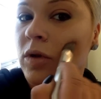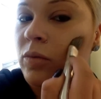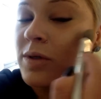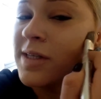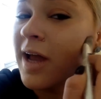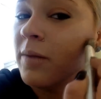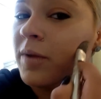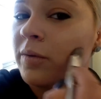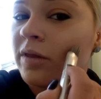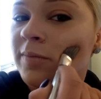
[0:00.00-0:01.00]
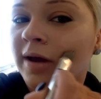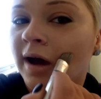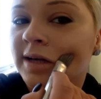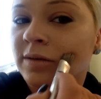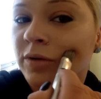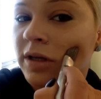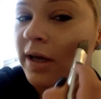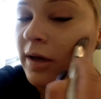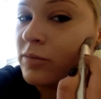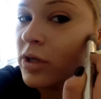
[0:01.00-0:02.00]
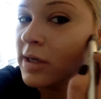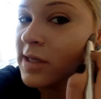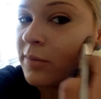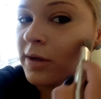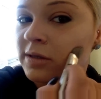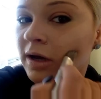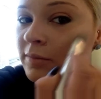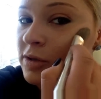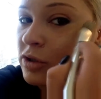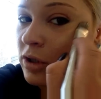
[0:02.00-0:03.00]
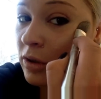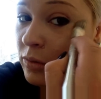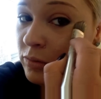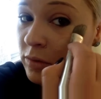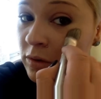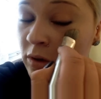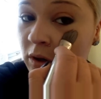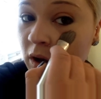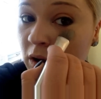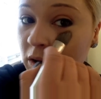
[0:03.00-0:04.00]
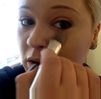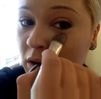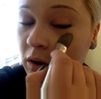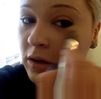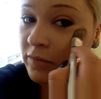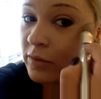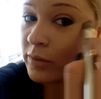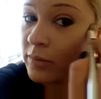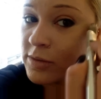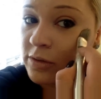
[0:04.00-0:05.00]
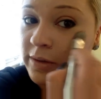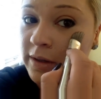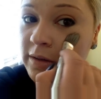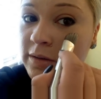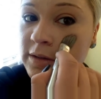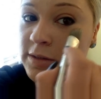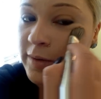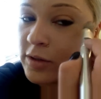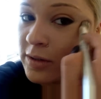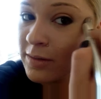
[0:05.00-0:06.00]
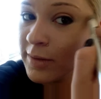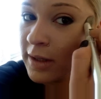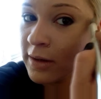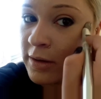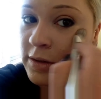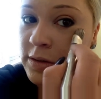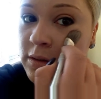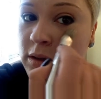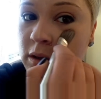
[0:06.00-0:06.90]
Once again, bear with me, guys. I really am trying to take my time to show all of you what I'm doing, especially the beginners.